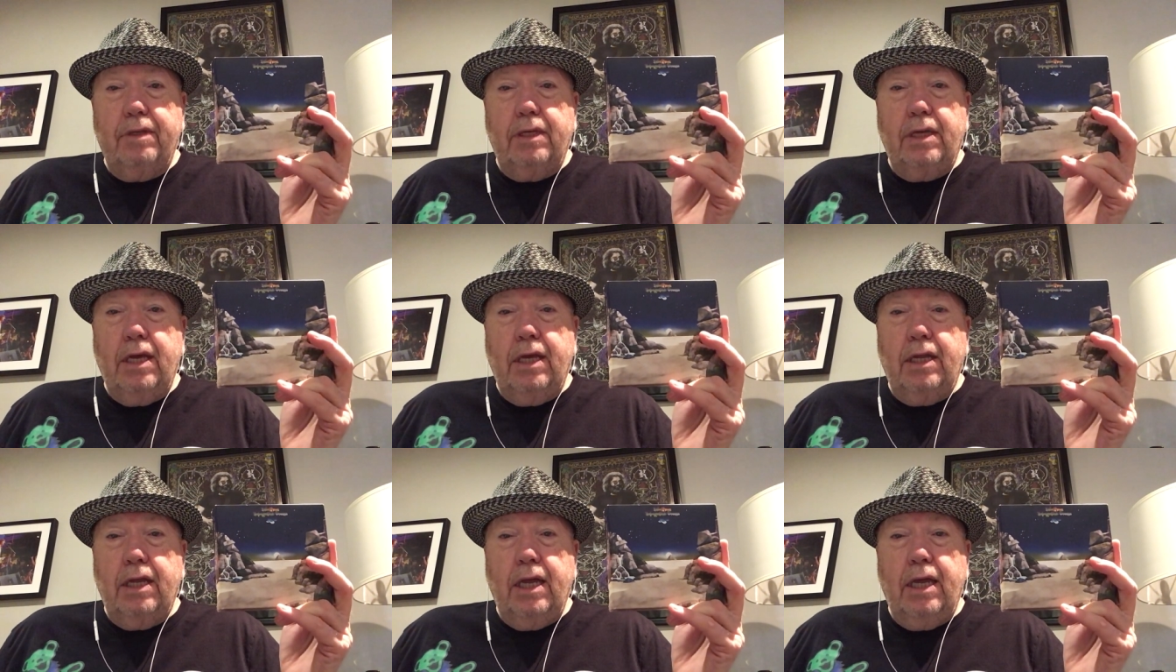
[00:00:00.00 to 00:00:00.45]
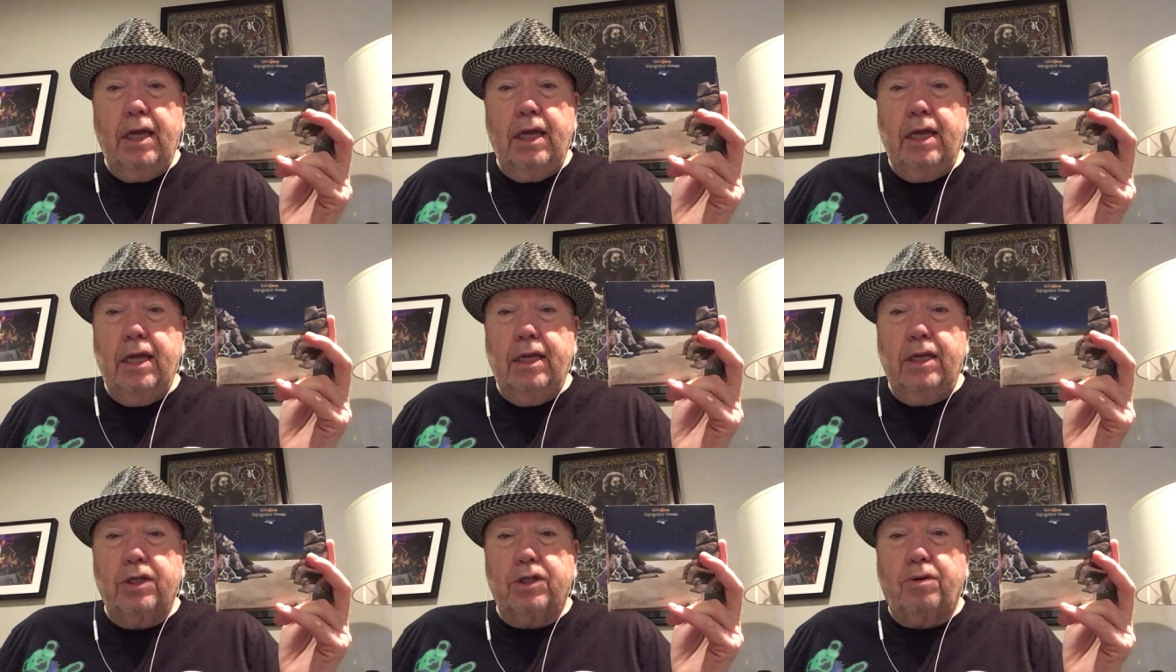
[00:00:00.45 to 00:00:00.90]
it,
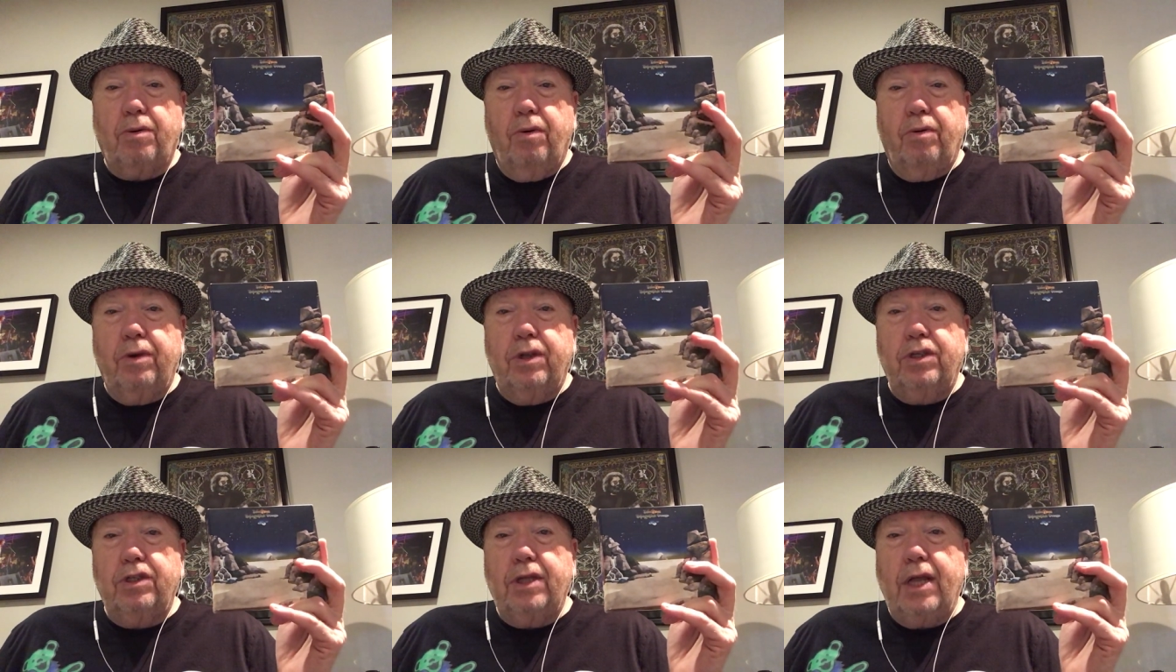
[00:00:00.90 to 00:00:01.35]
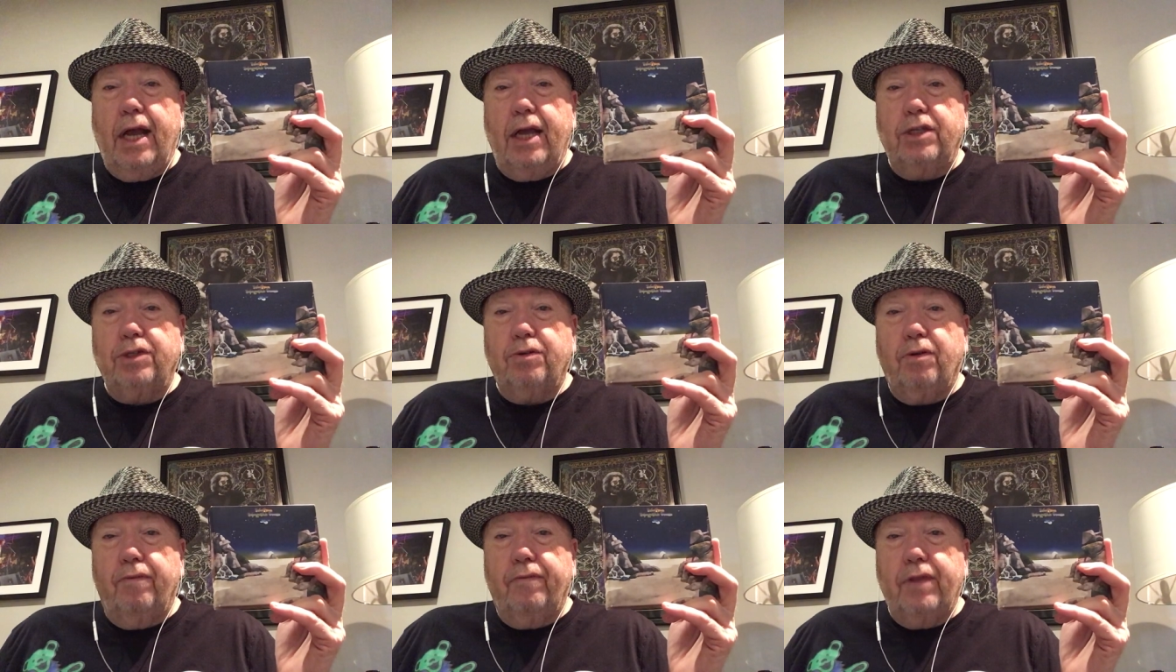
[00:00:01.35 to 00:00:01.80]
it, has grown in
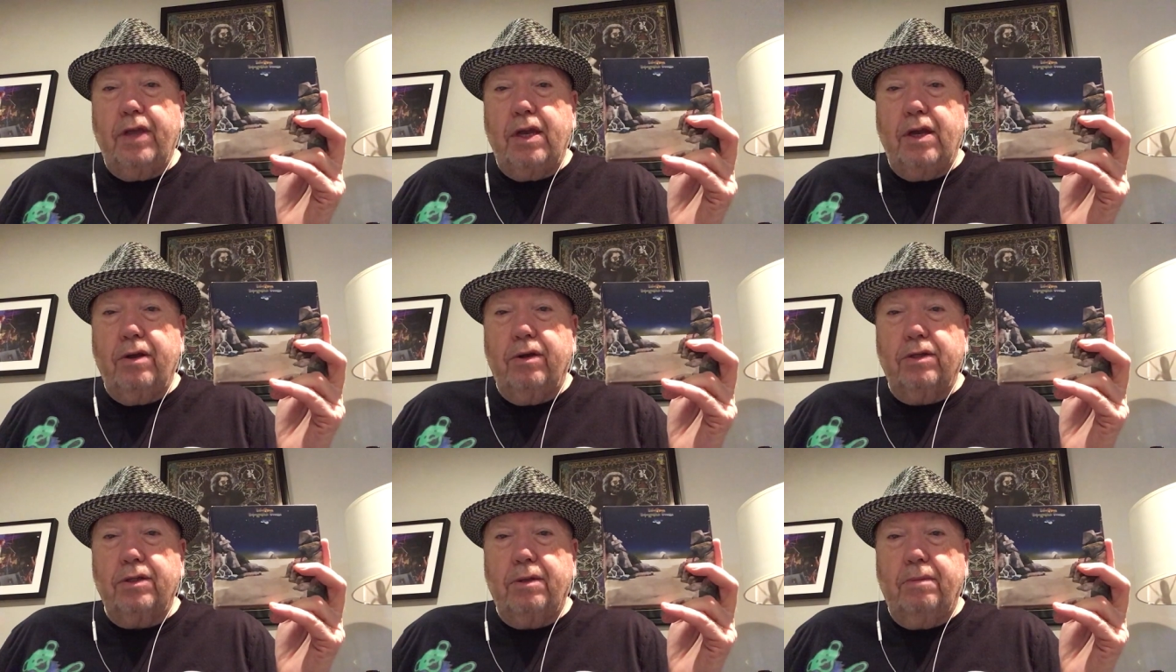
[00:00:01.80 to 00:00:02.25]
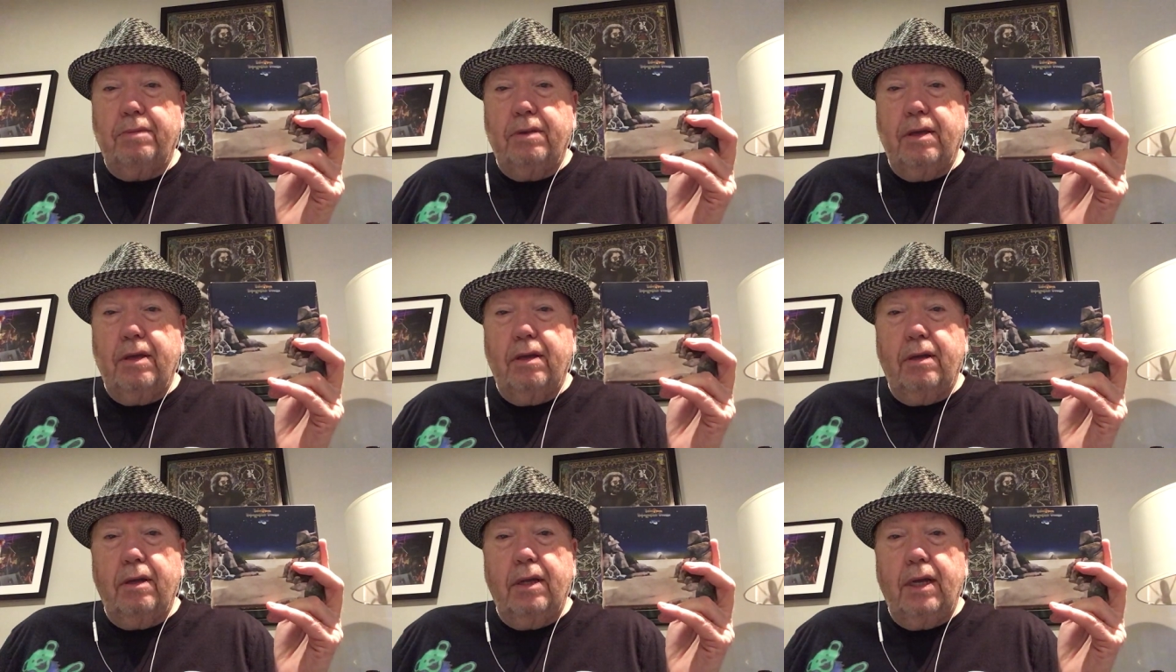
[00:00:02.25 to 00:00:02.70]
stature over the years to
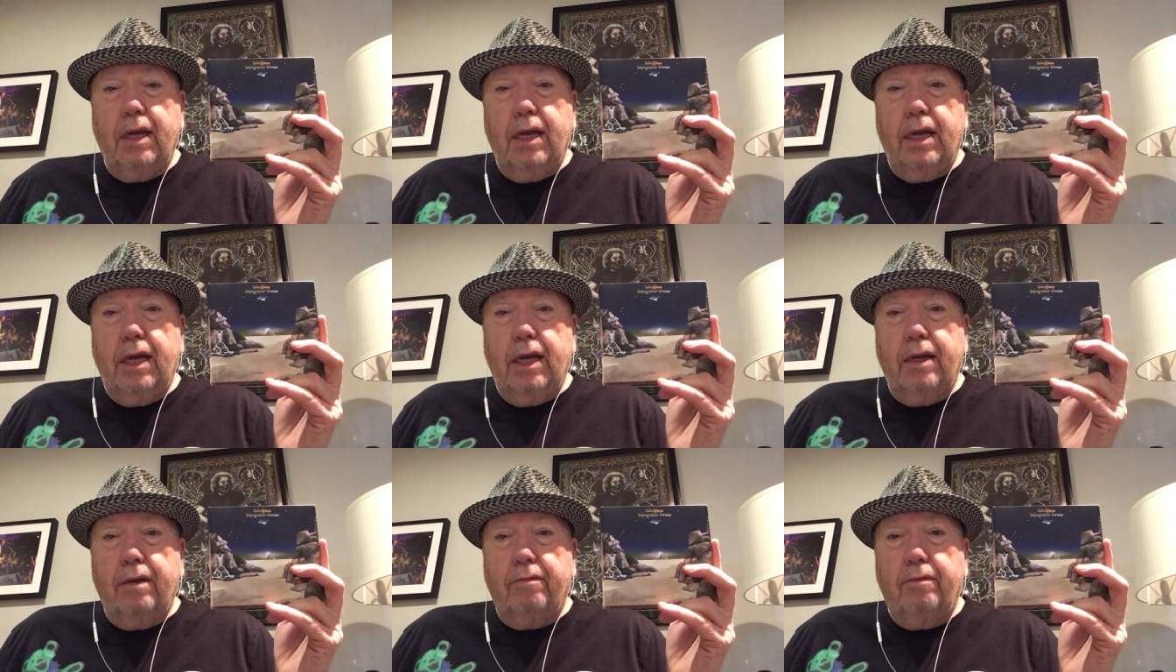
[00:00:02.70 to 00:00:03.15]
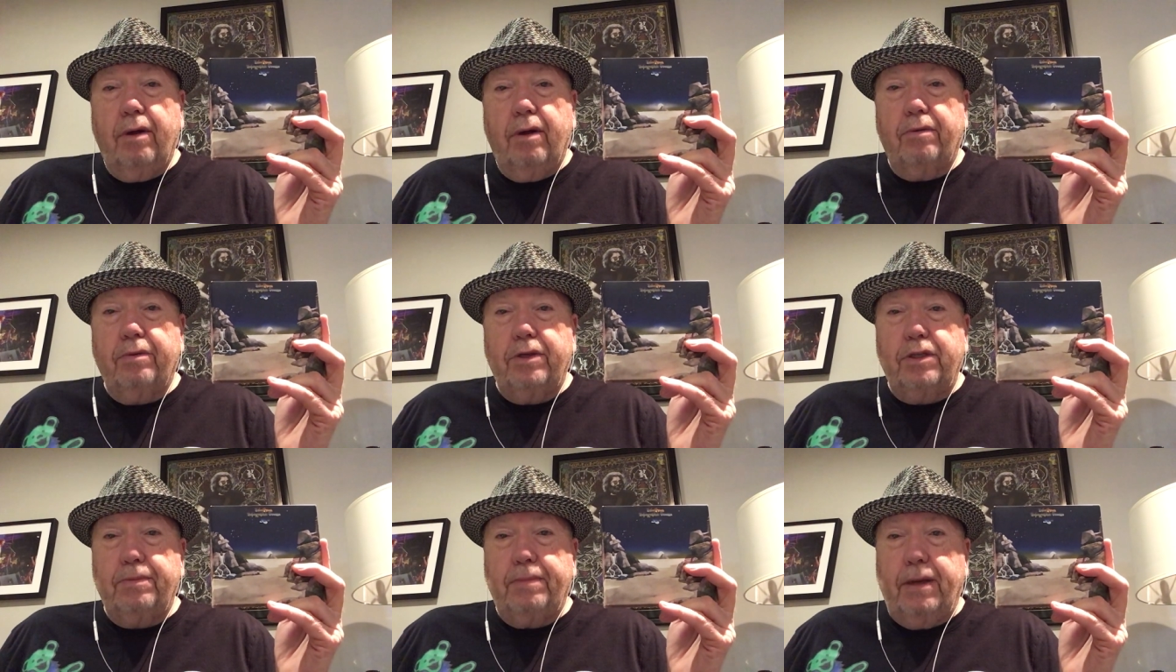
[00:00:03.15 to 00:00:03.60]
be a well
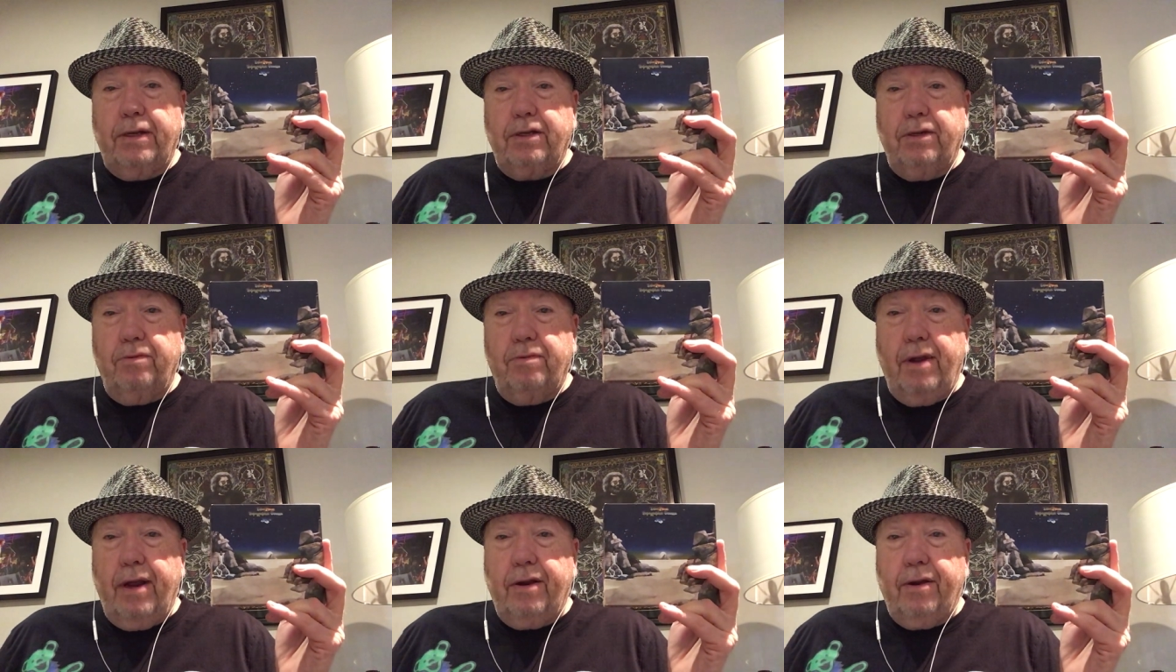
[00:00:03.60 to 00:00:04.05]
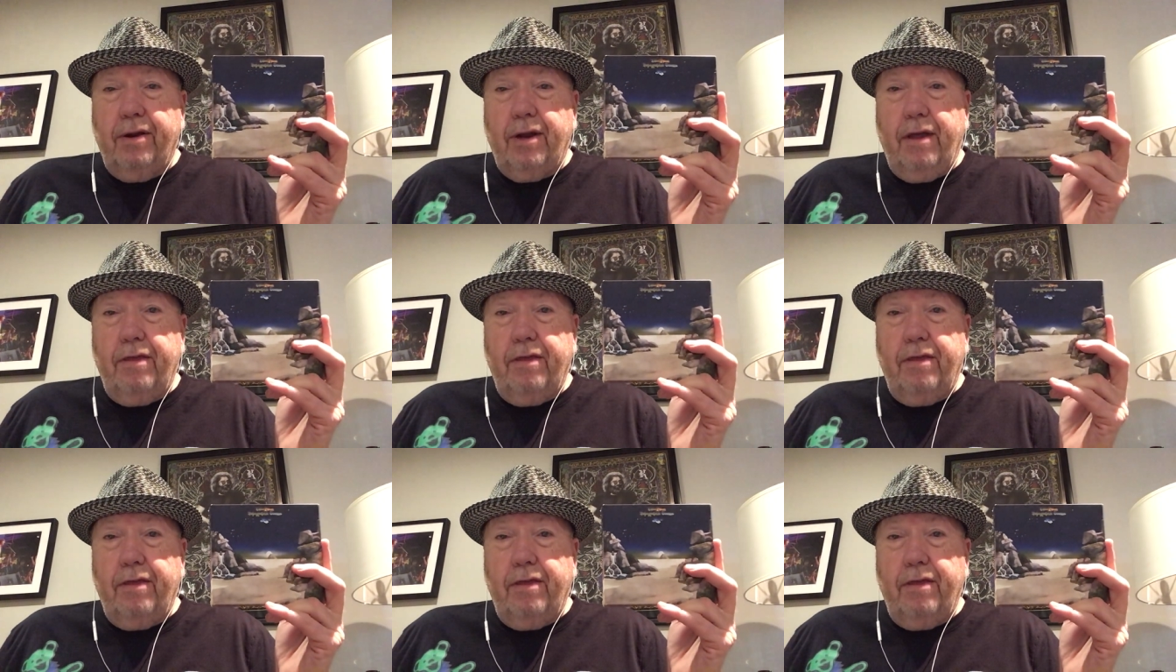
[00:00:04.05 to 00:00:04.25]
respected record,